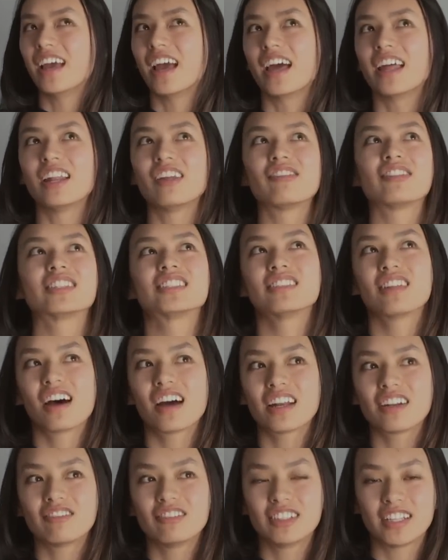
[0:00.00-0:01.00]
And if it's
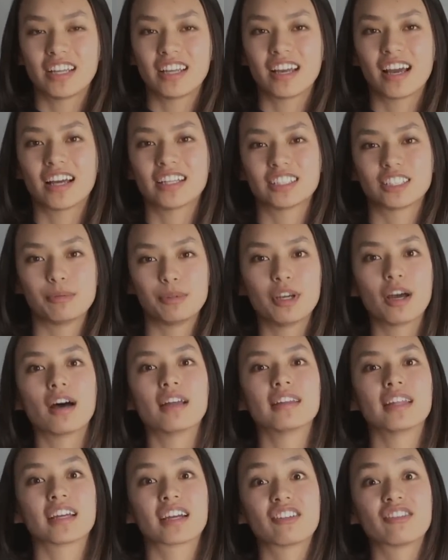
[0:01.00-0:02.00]
not every day, it has to be
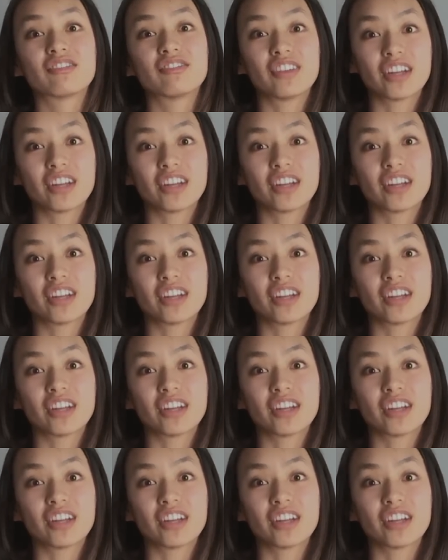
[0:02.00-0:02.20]
on a